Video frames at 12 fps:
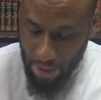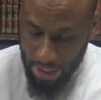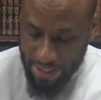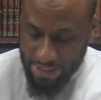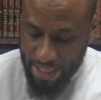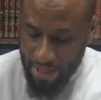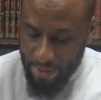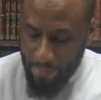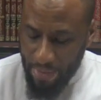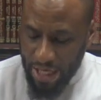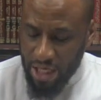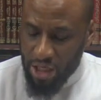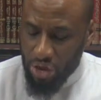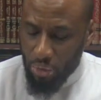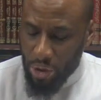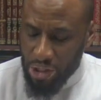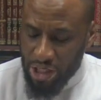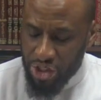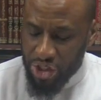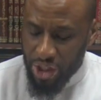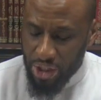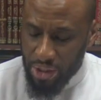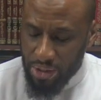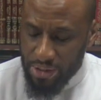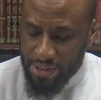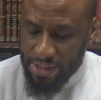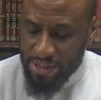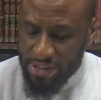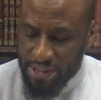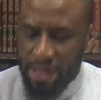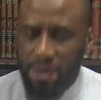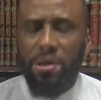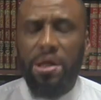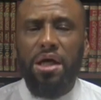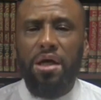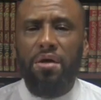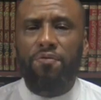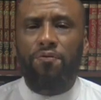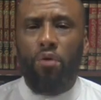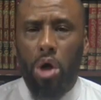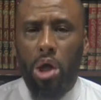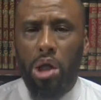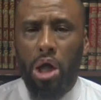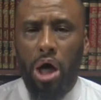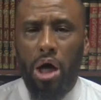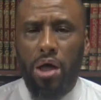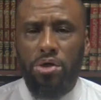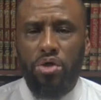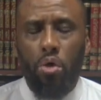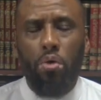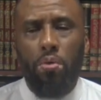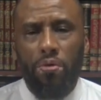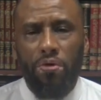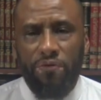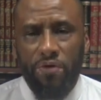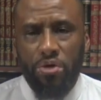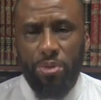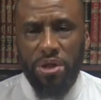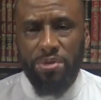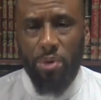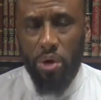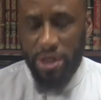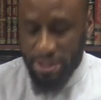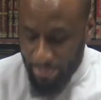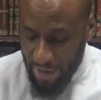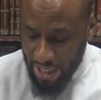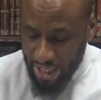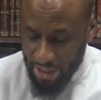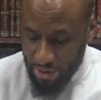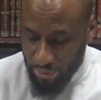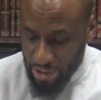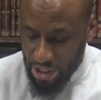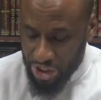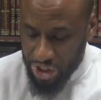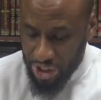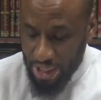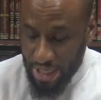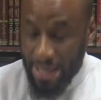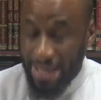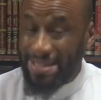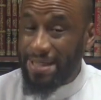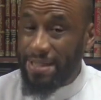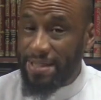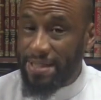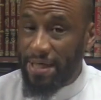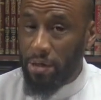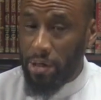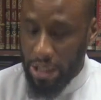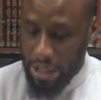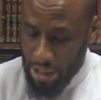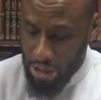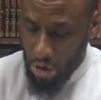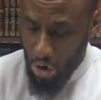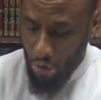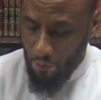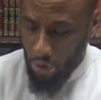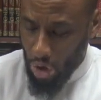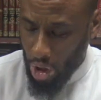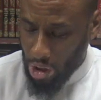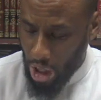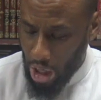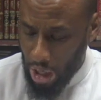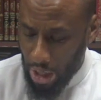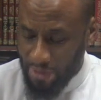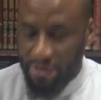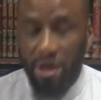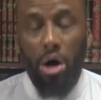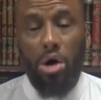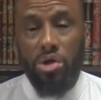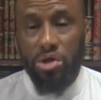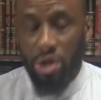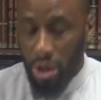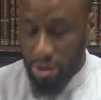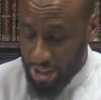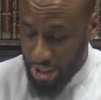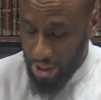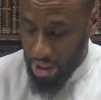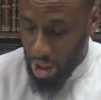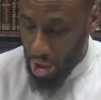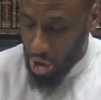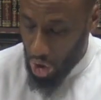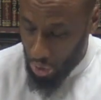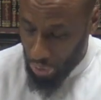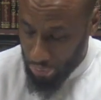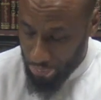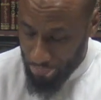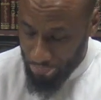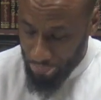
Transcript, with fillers: he said making the religion sincerely for Allah. So the first principle is making the religion sincerely for Allah, the exalted alone,